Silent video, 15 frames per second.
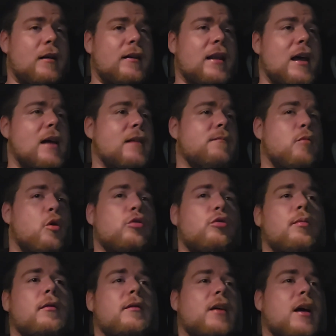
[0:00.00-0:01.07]
that
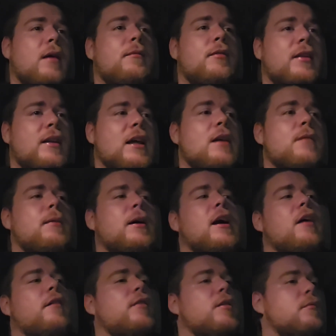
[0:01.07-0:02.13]
multiple times a day by
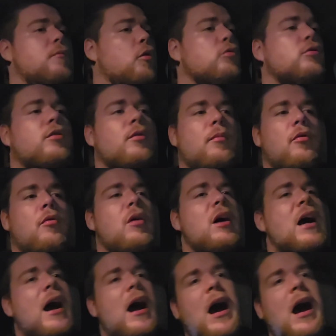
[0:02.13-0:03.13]
having multiple